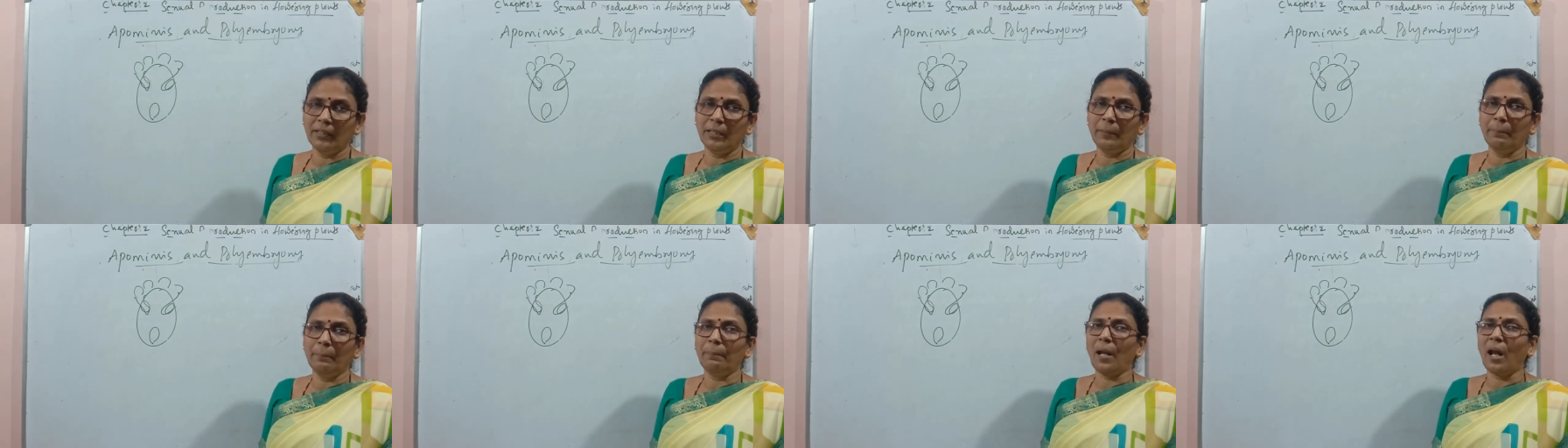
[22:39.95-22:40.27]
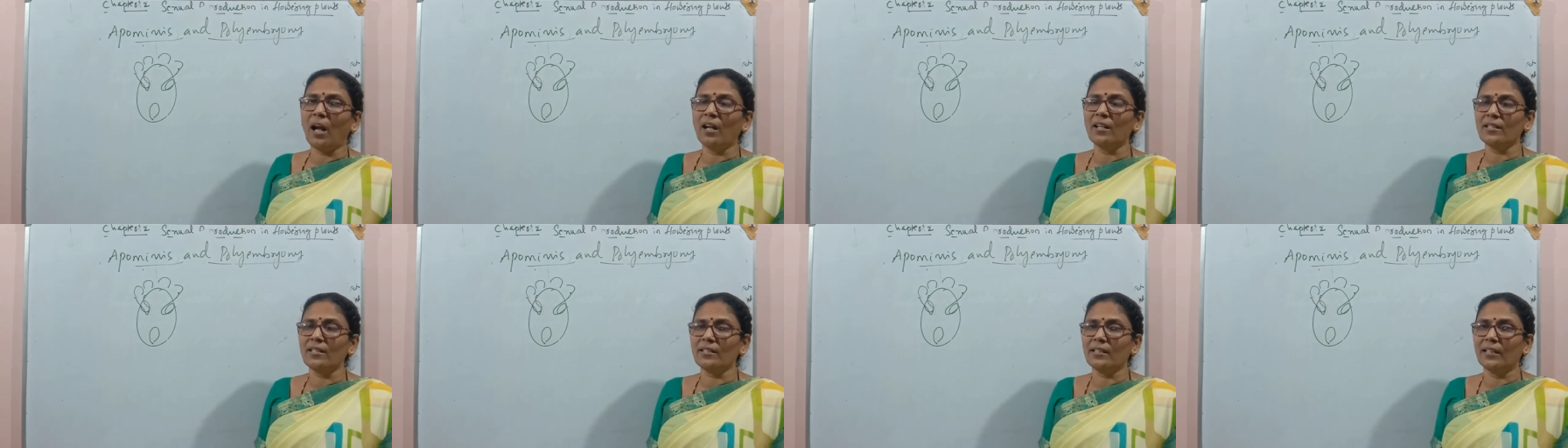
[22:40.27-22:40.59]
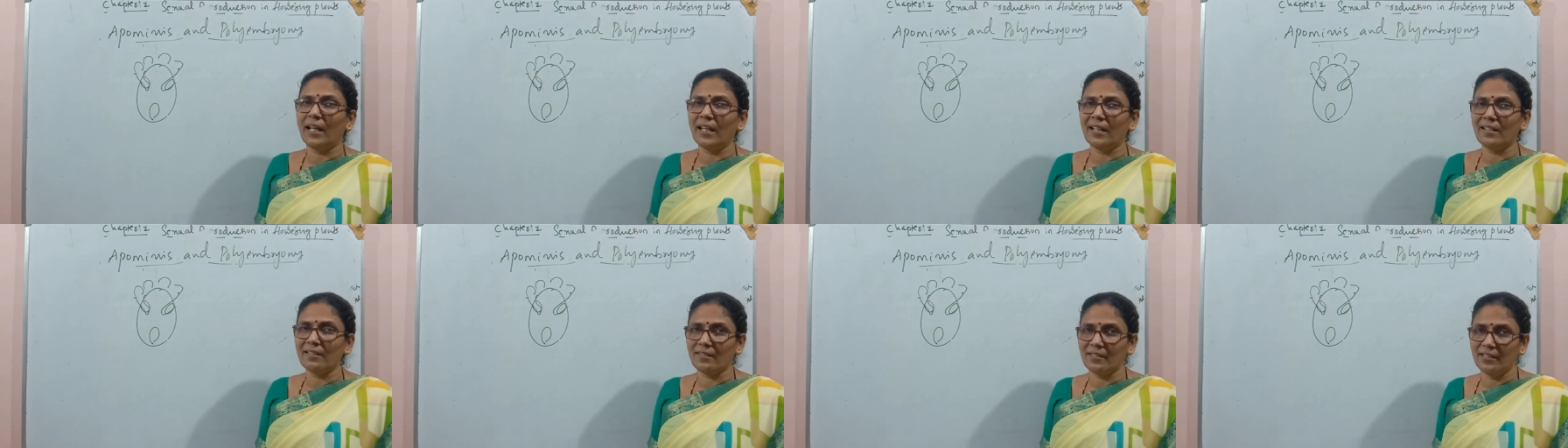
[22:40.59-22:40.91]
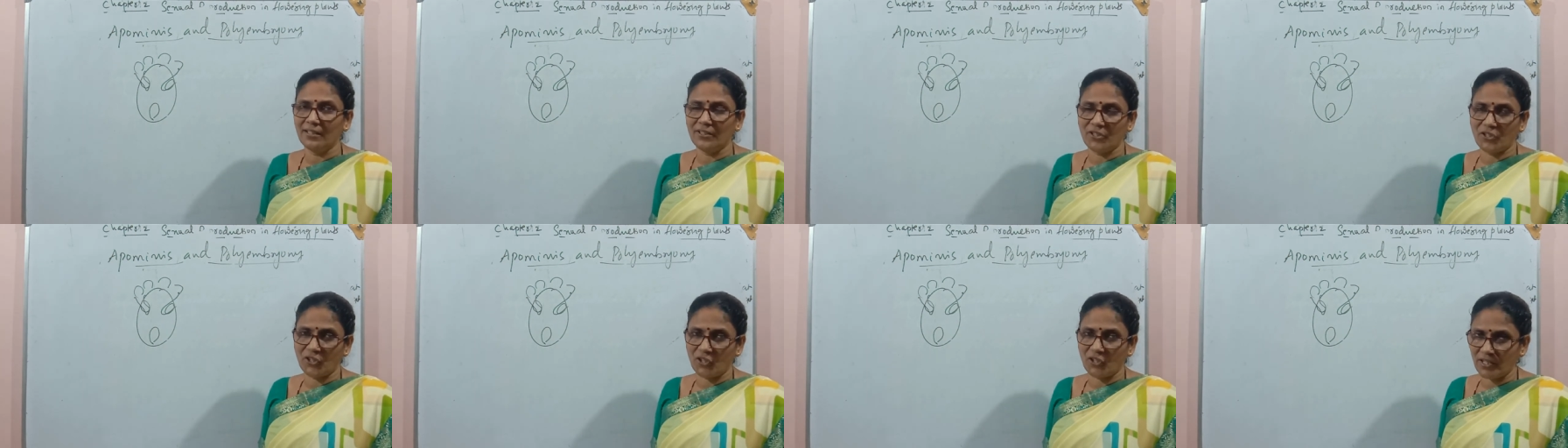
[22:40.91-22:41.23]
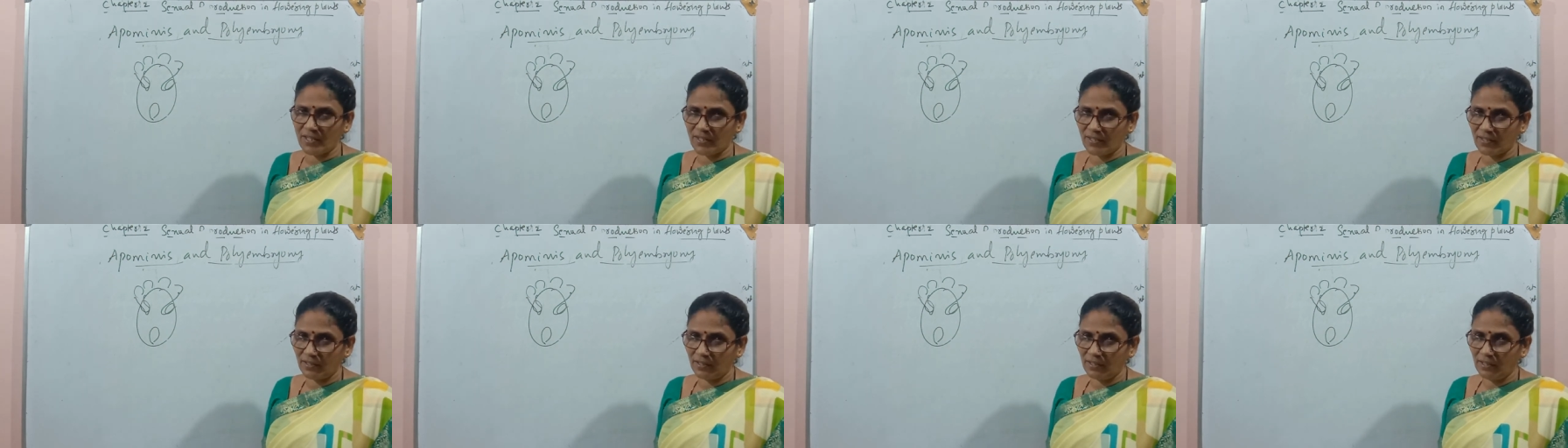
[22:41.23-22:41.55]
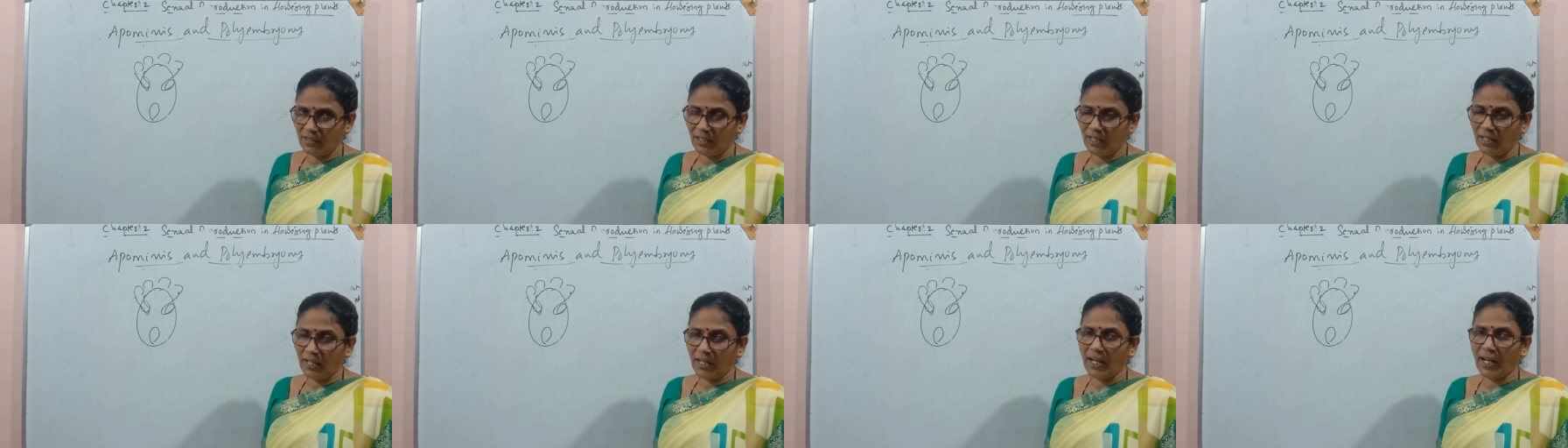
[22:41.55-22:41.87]
in plants like citrus
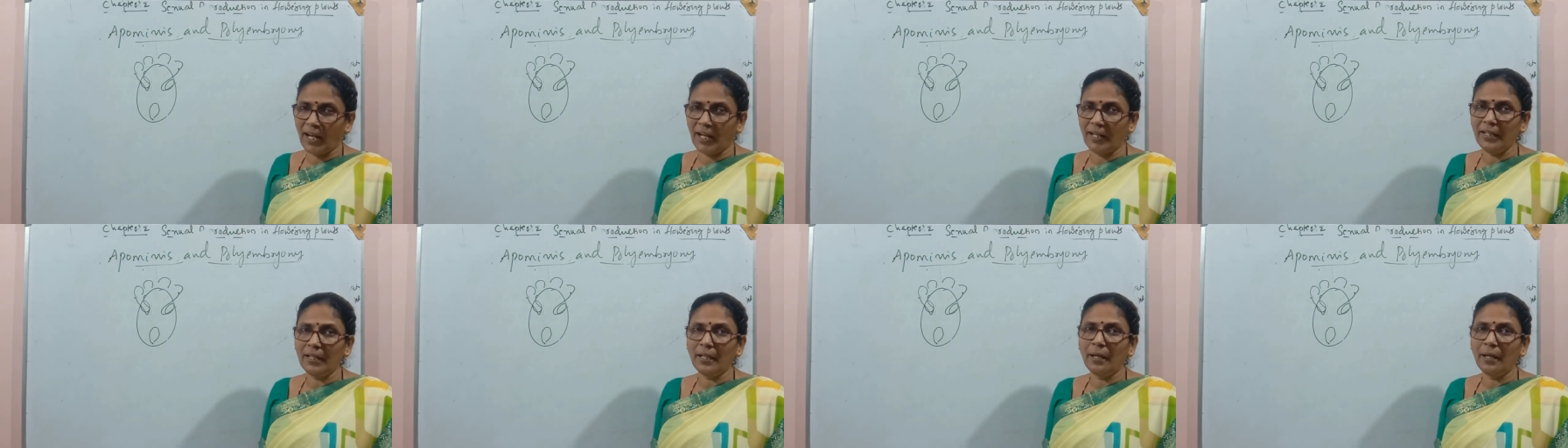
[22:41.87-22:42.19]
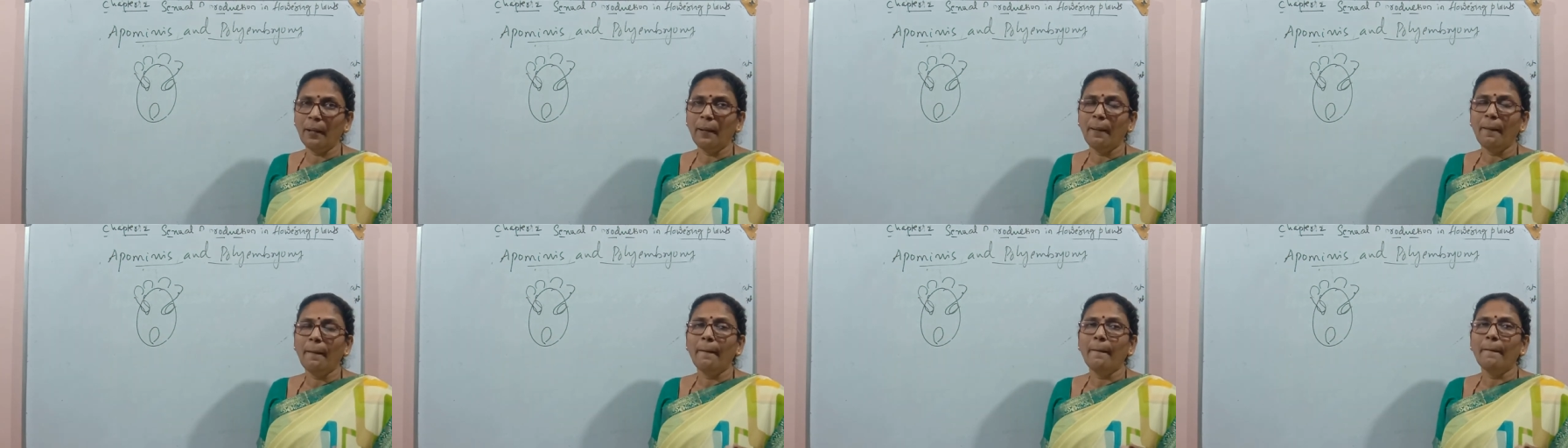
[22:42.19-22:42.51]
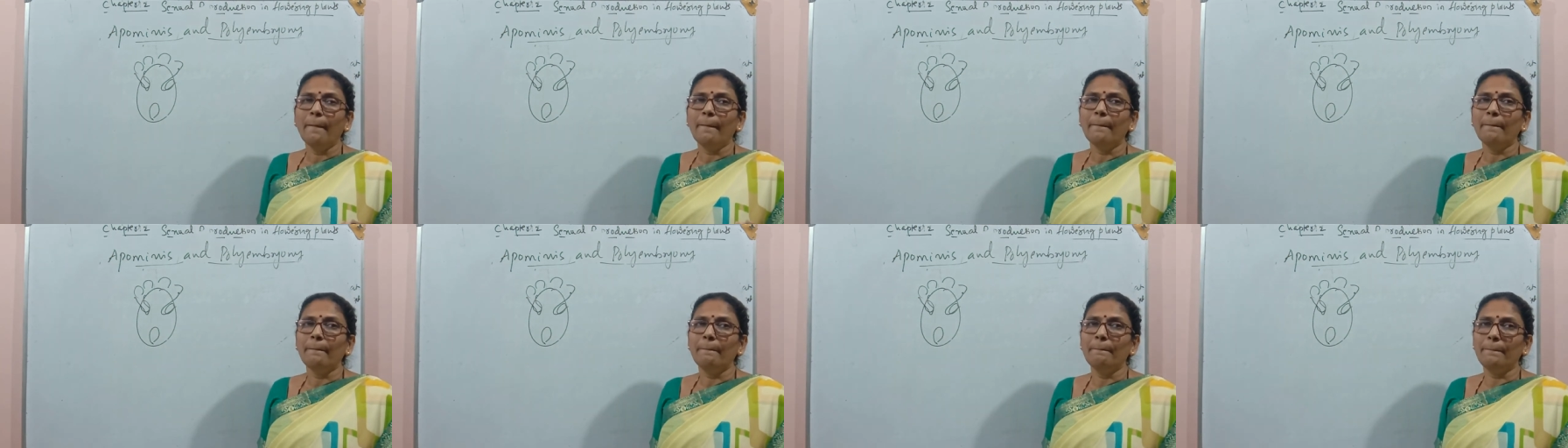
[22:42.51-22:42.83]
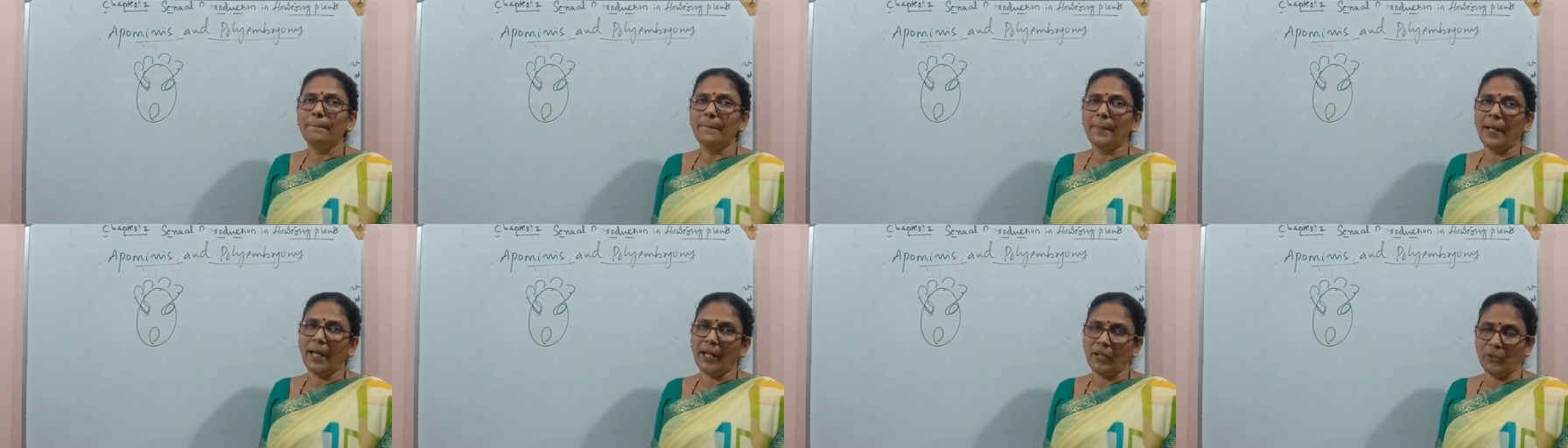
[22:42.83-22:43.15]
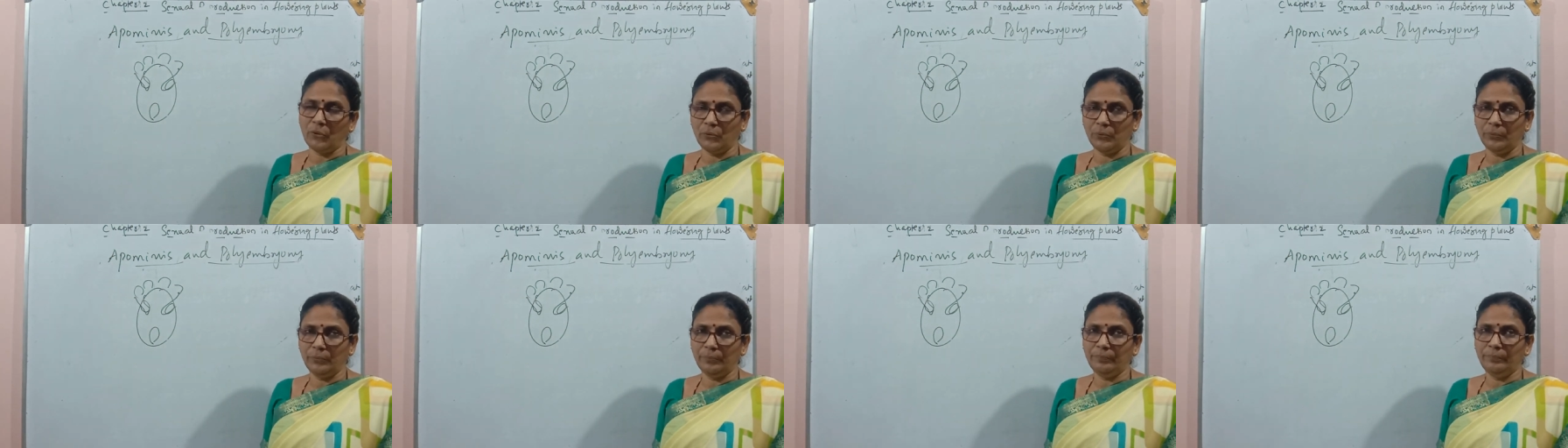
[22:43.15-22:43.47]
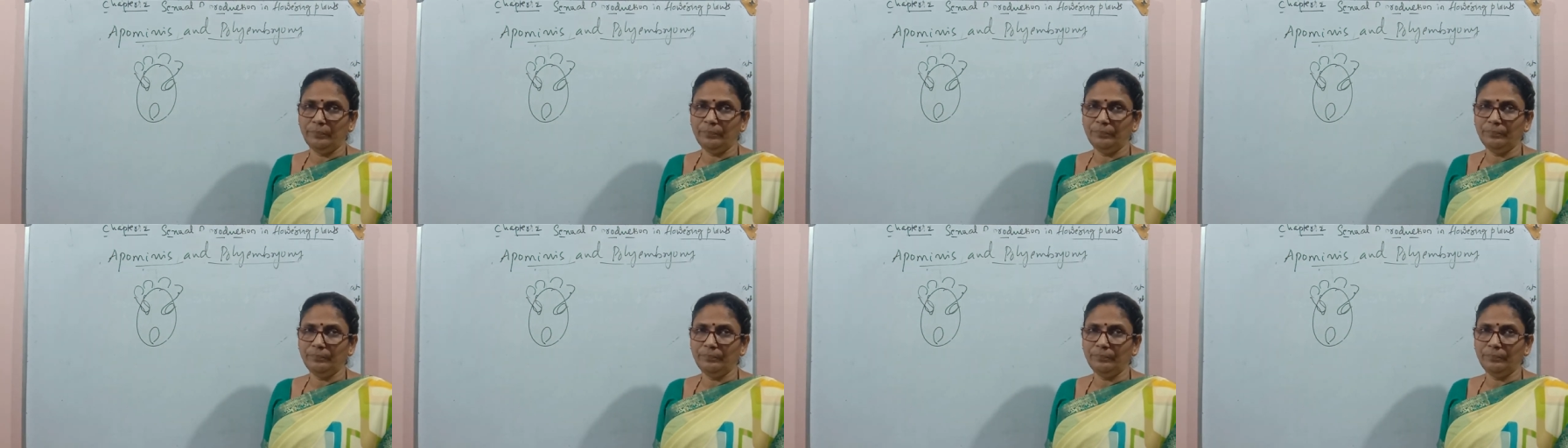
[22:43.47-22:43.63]
and mango.